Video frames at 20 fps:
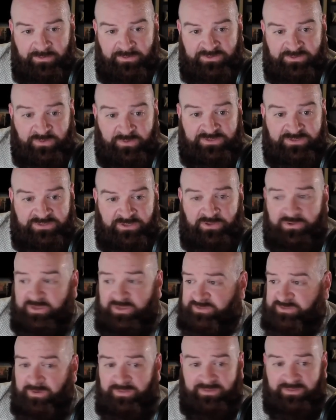So until you
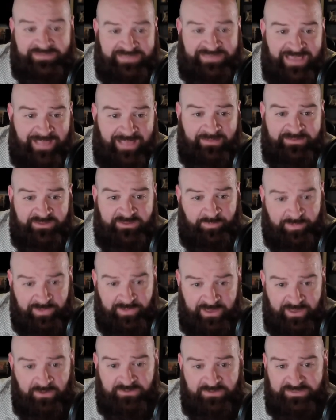get some other talented
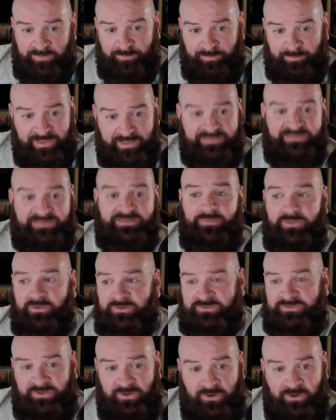players that play
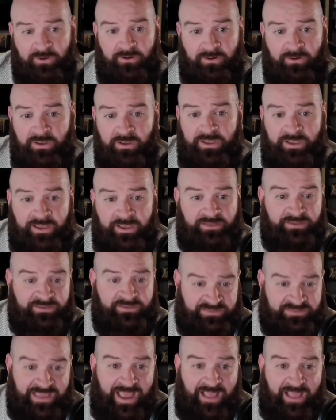similar to her in
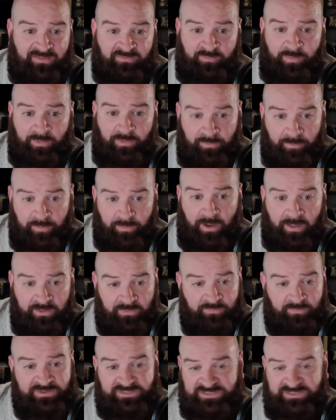the style of
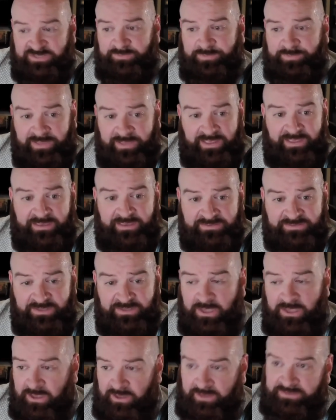ball in which she plays,
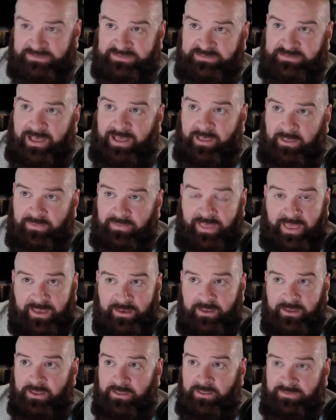a style
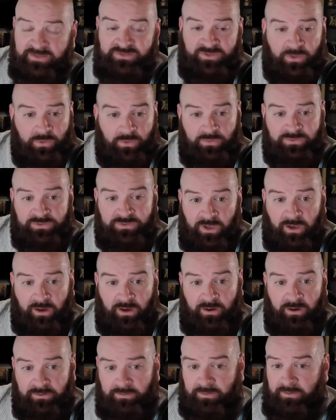that these old
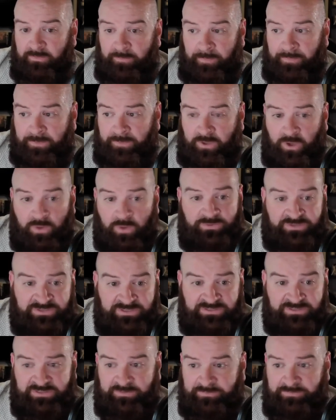guard
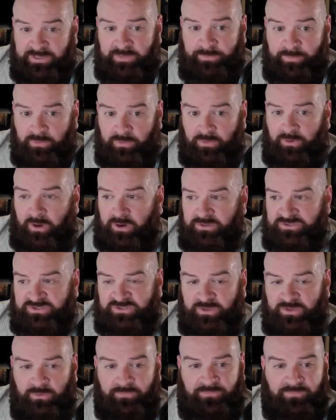coaches and people are
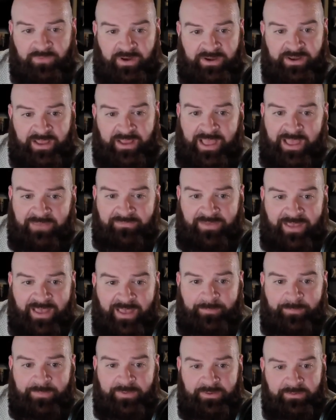so afraid to have
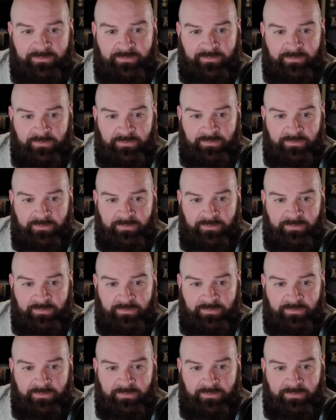happen.